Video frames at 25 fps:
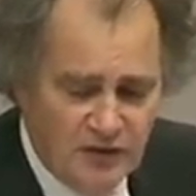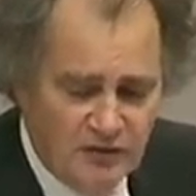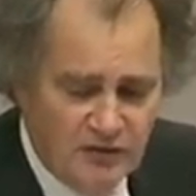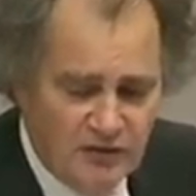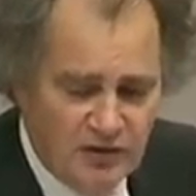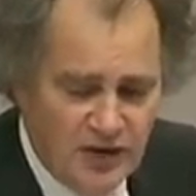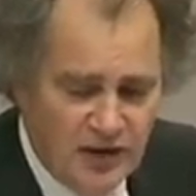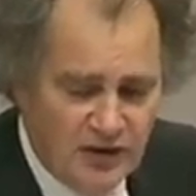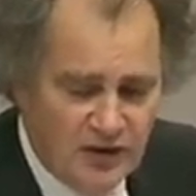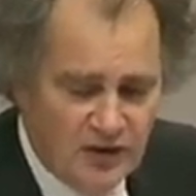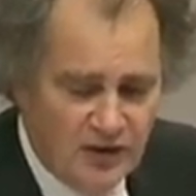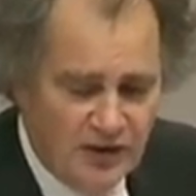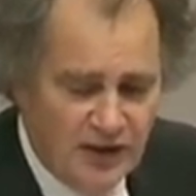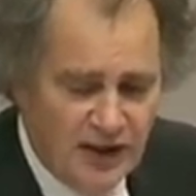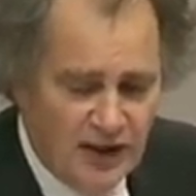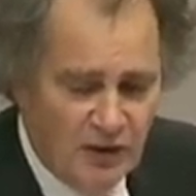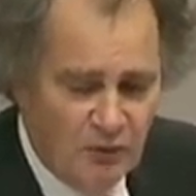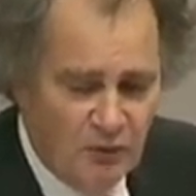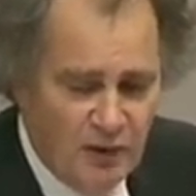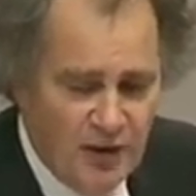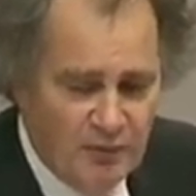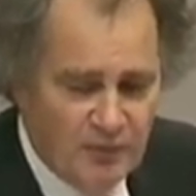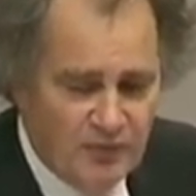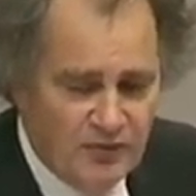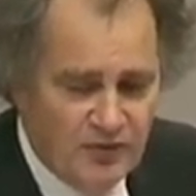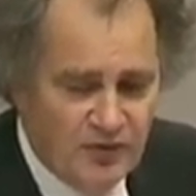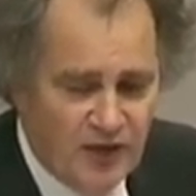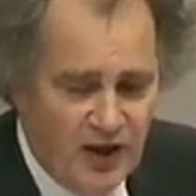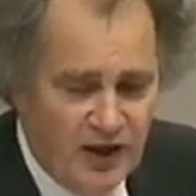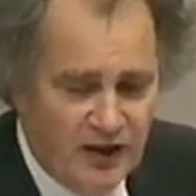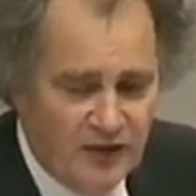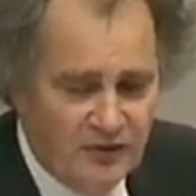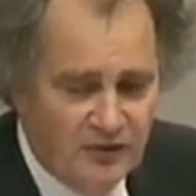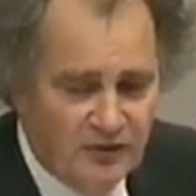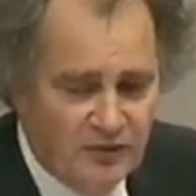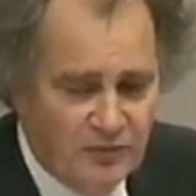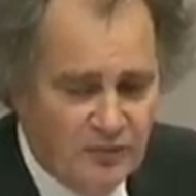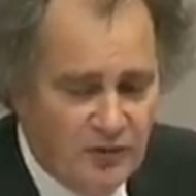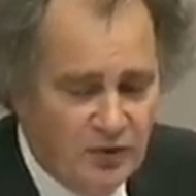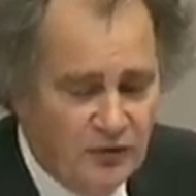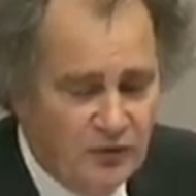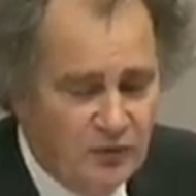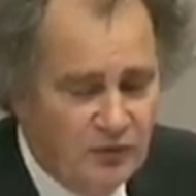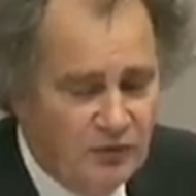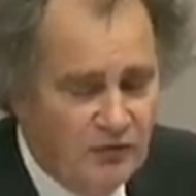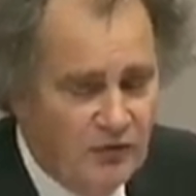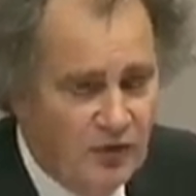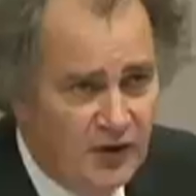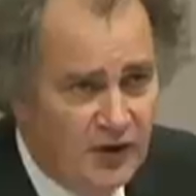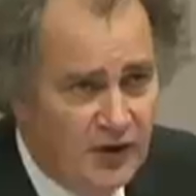check on our website,
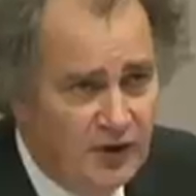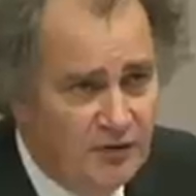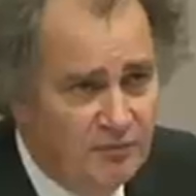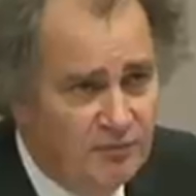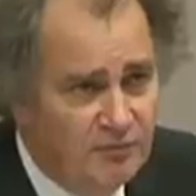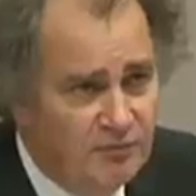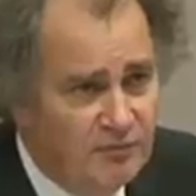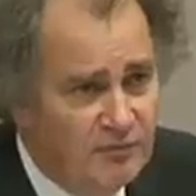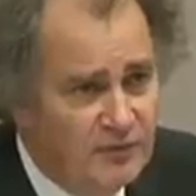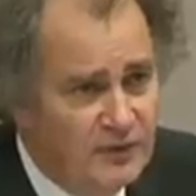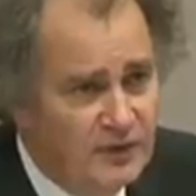because we've got a,